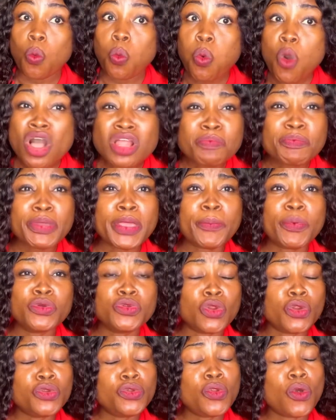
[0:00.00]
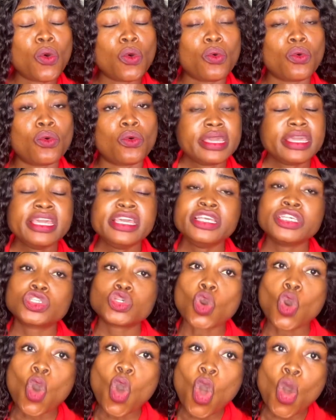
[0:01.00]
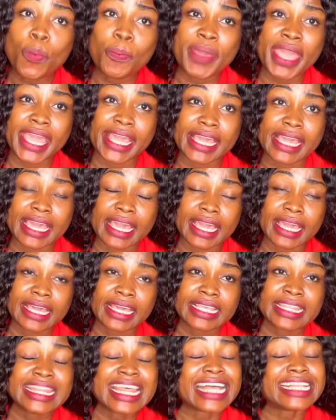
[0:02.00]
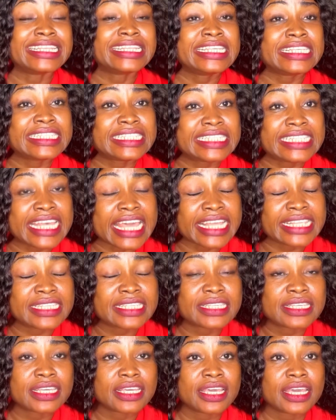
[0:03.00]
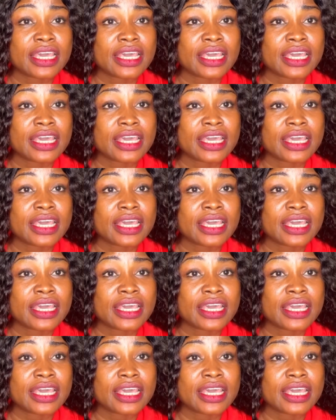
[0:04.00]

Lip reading: What people don't know is OPEC that dictates